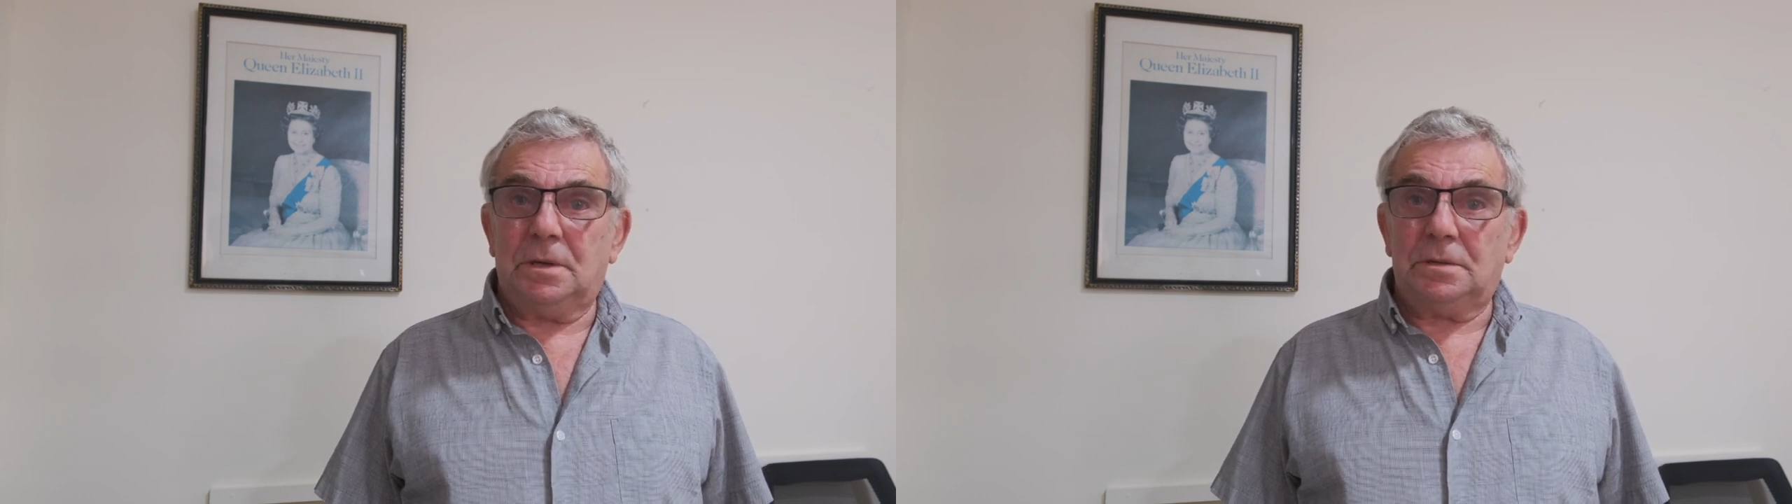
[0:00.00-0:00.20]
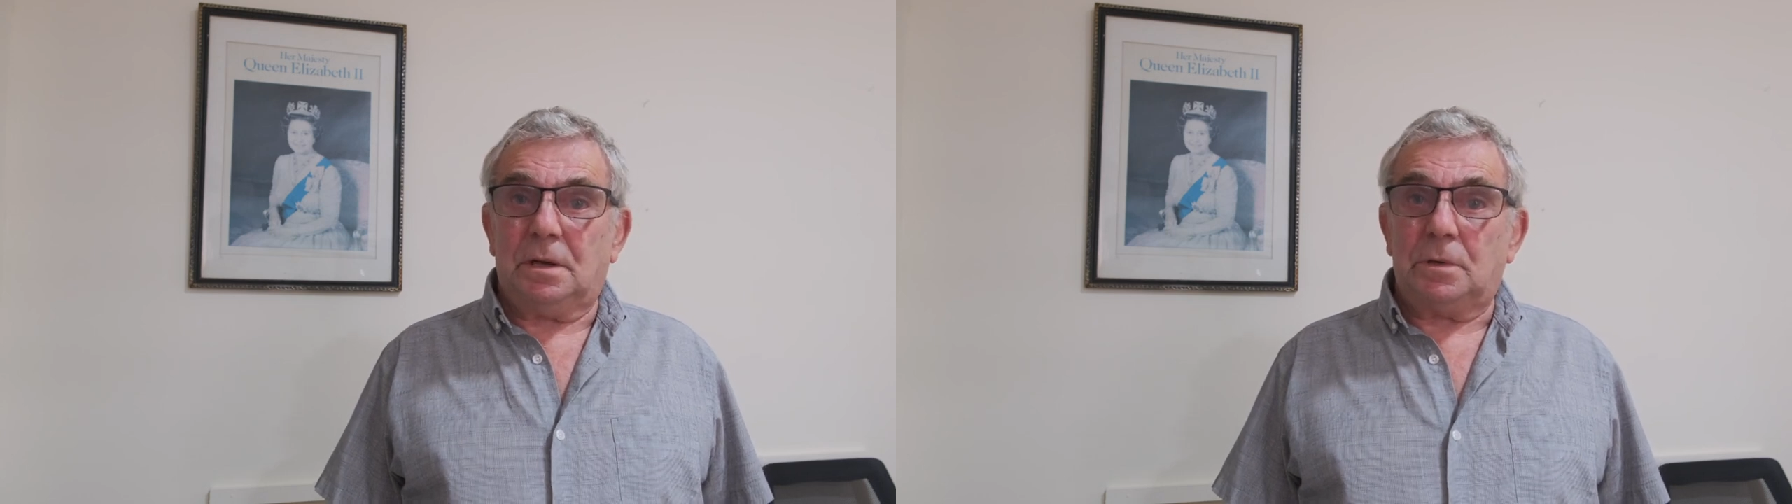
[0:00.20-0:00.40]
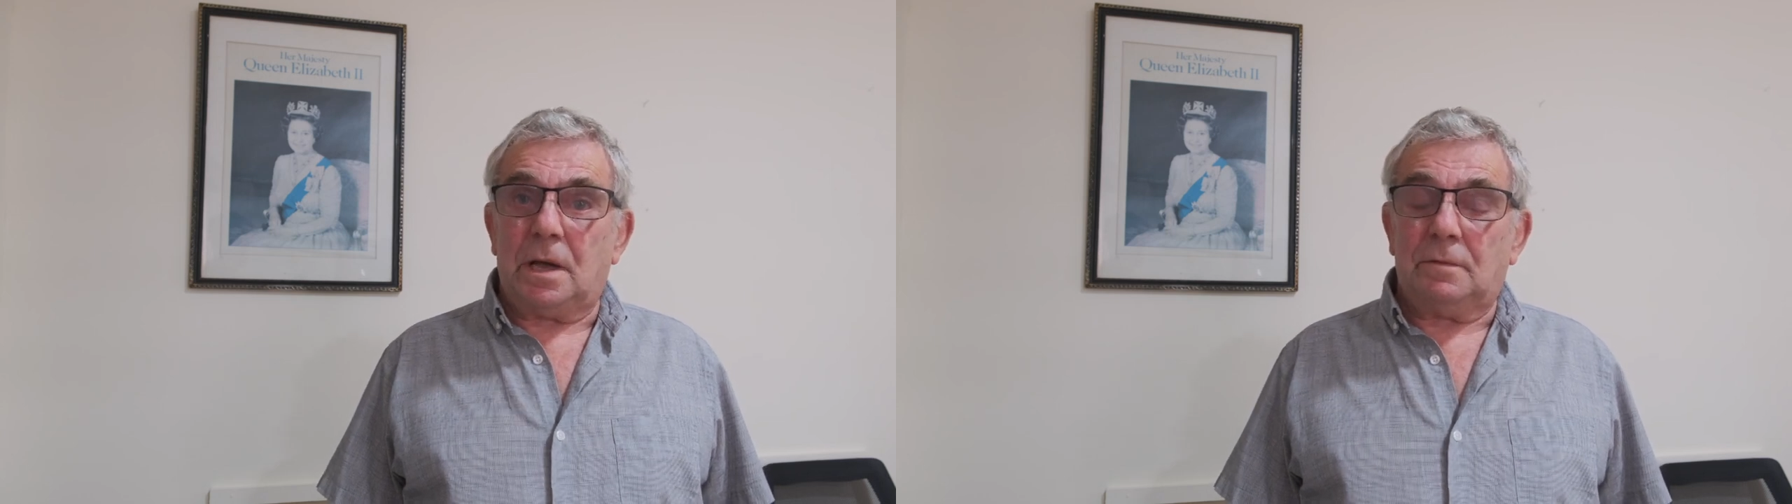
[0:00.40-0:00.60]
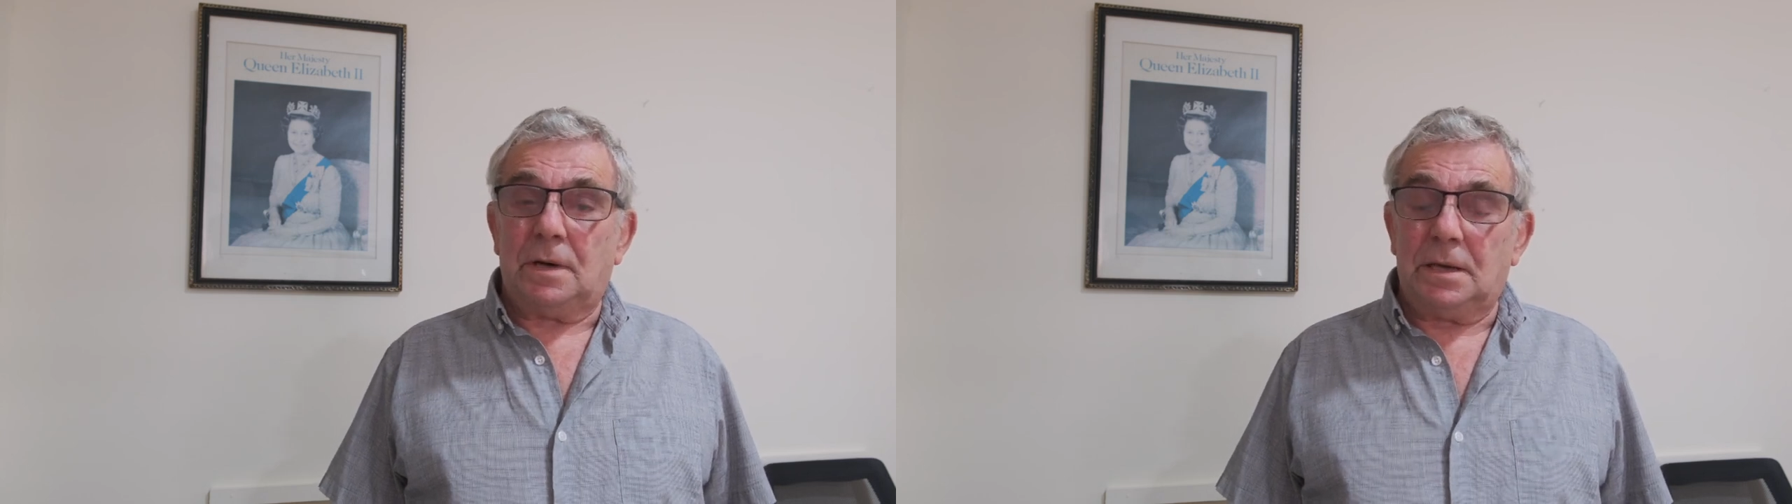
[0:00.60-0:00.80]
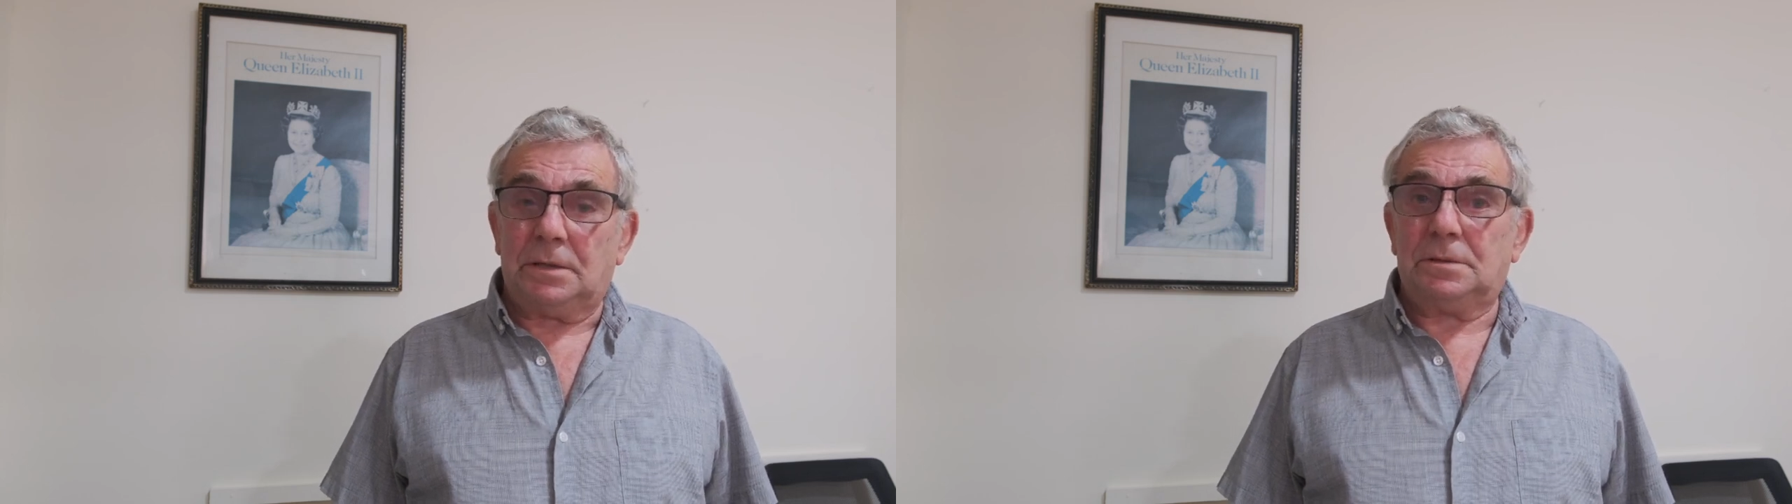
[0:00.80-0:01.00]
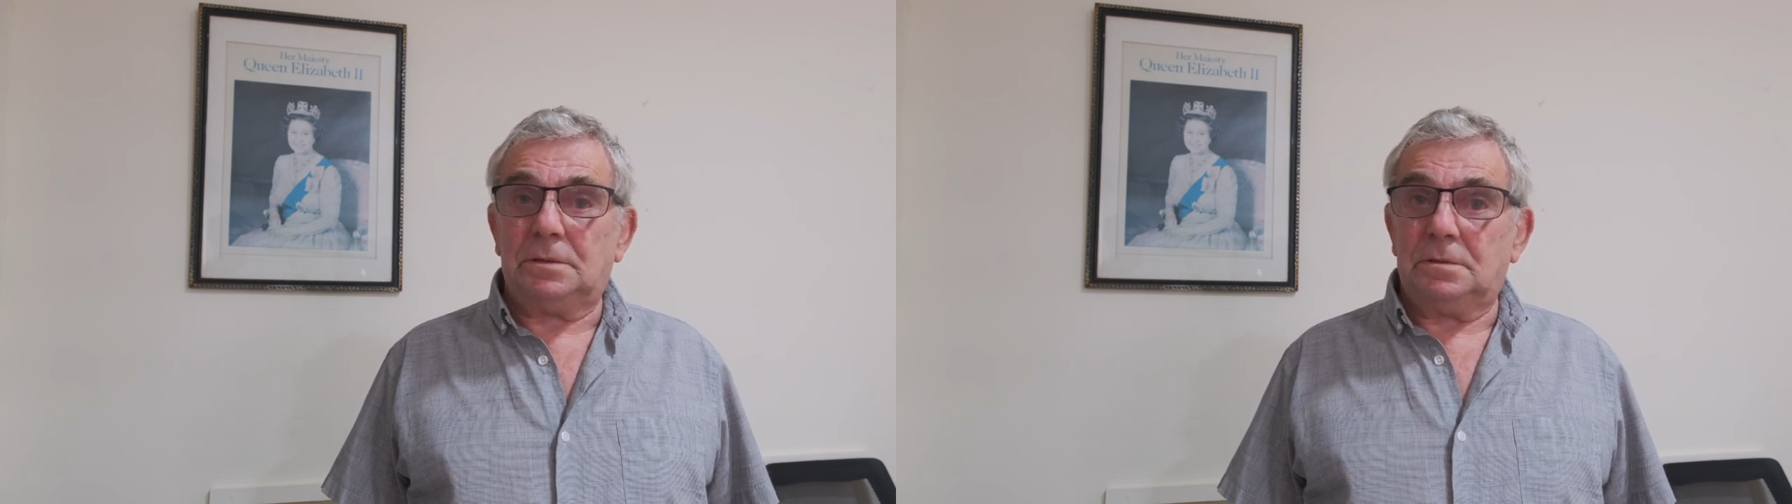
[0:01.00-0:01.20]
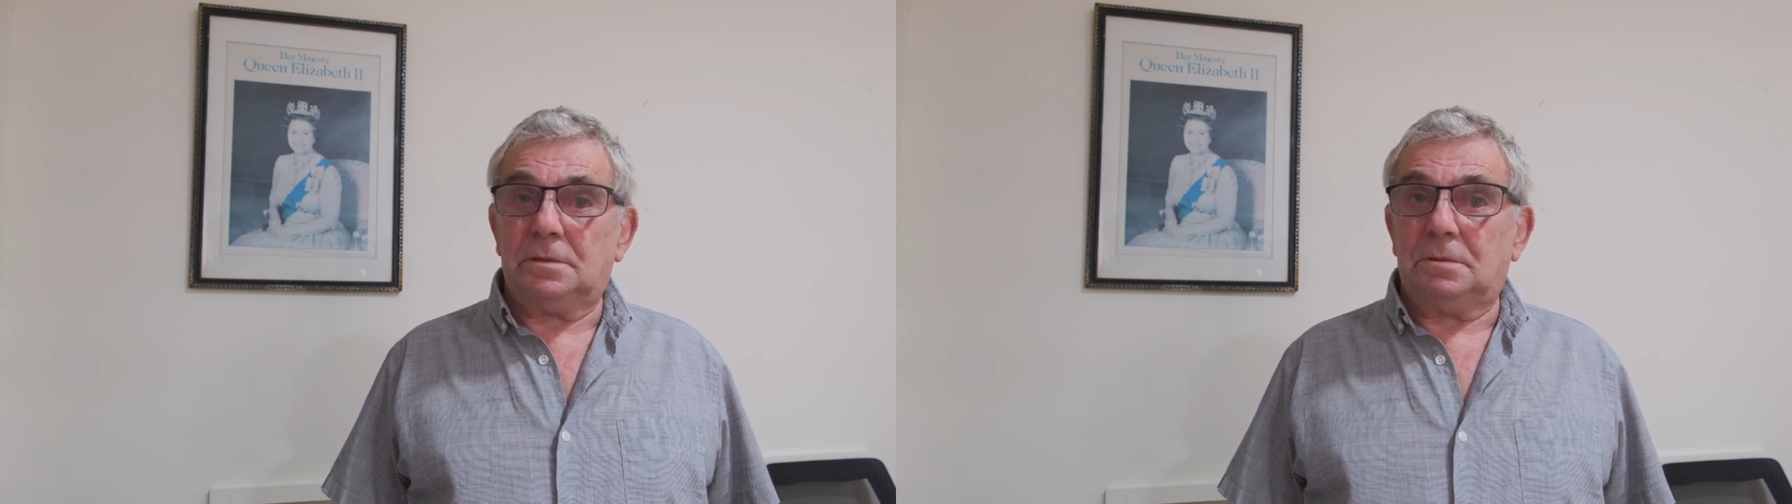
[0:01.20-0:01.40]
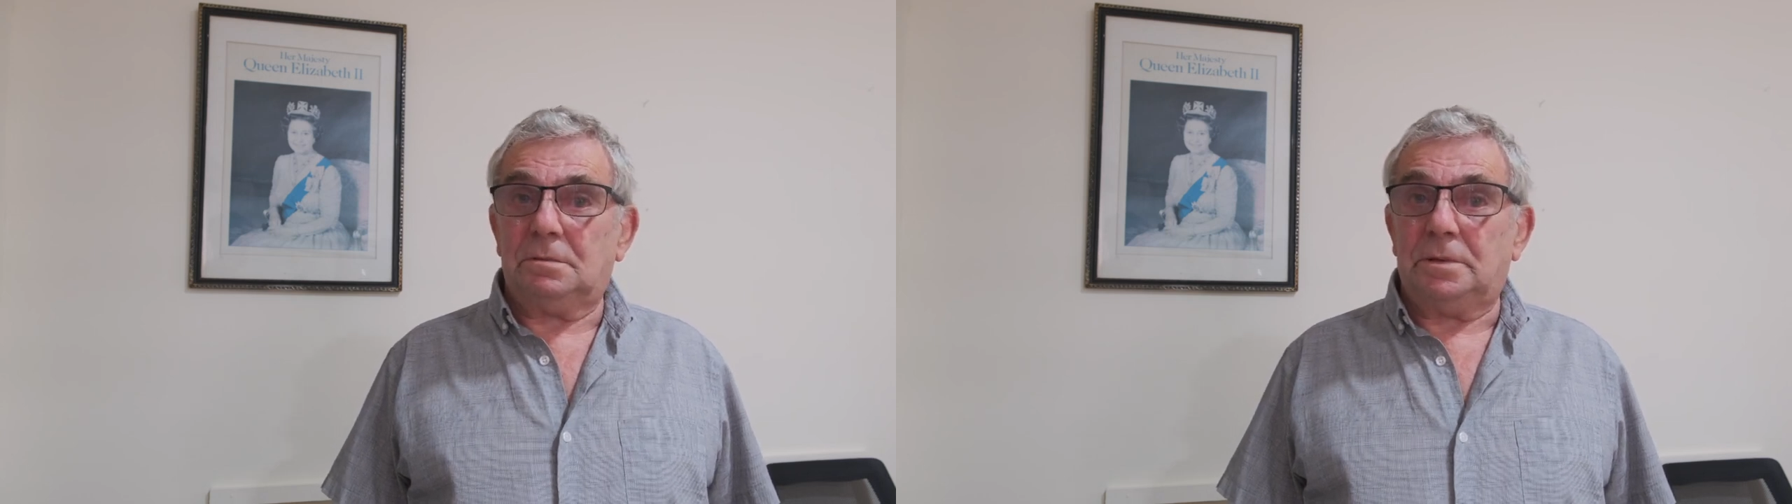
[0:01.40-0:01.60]
that we have had
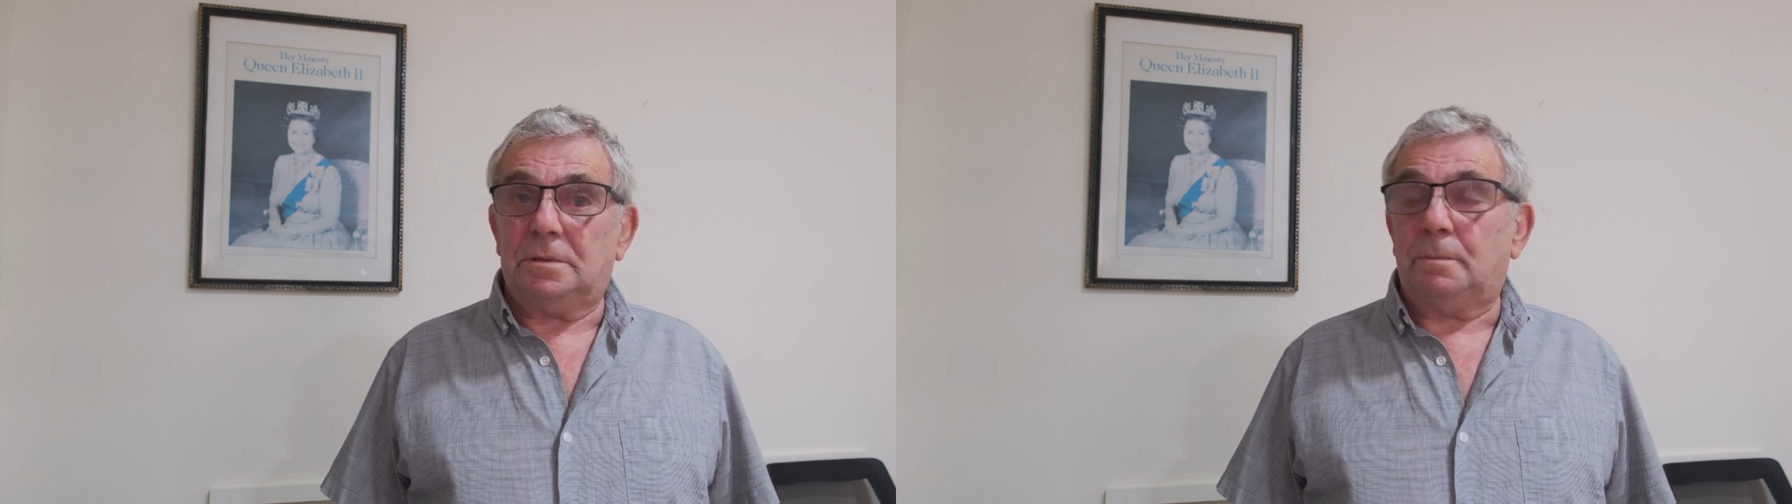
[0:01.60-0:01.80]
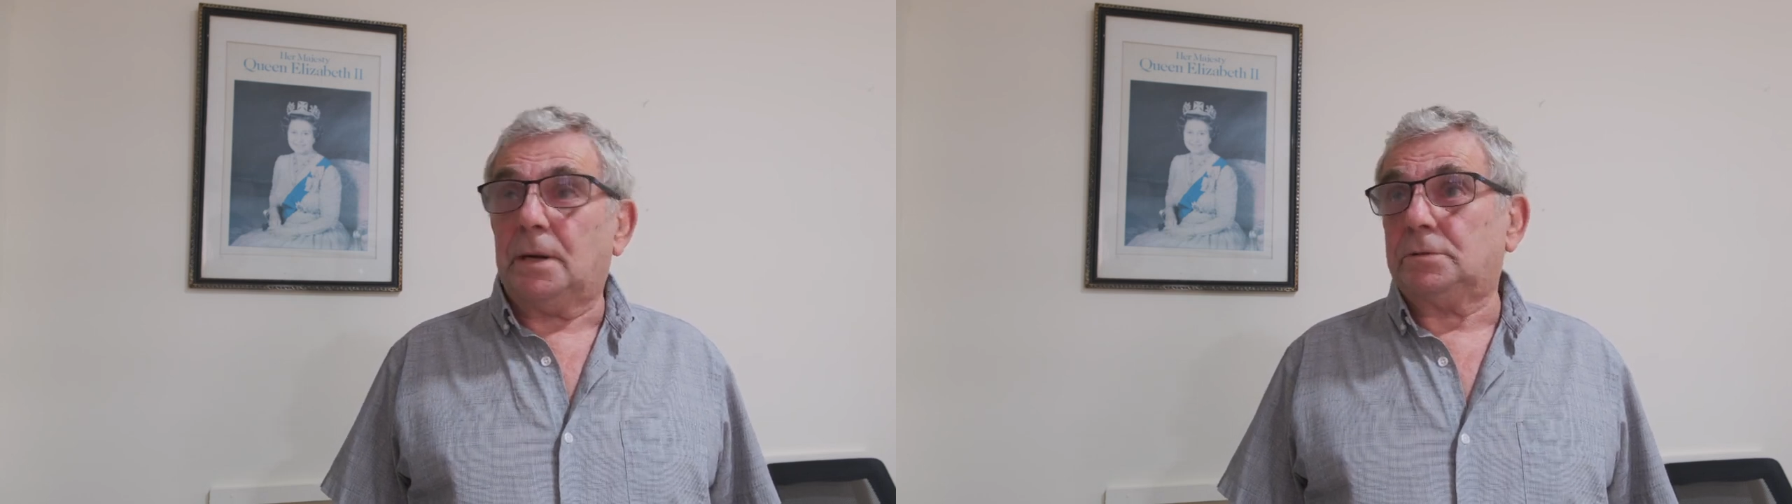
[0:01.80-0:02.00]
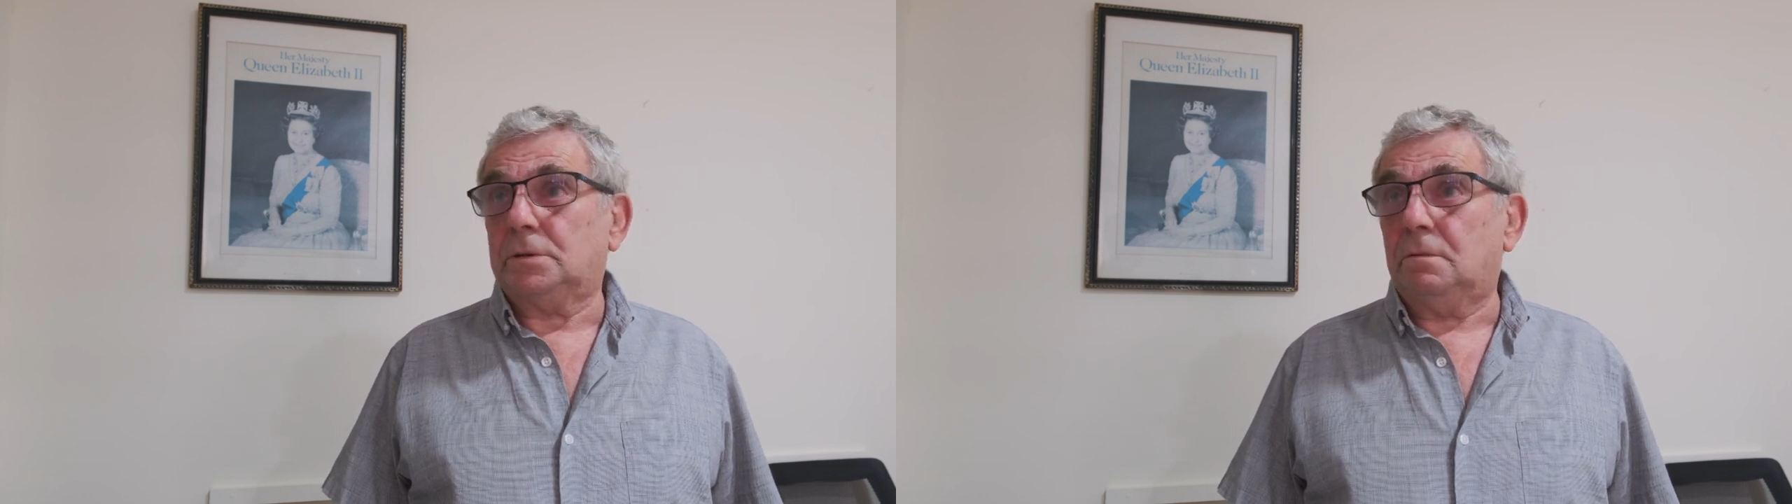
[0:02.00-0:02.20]
with the passing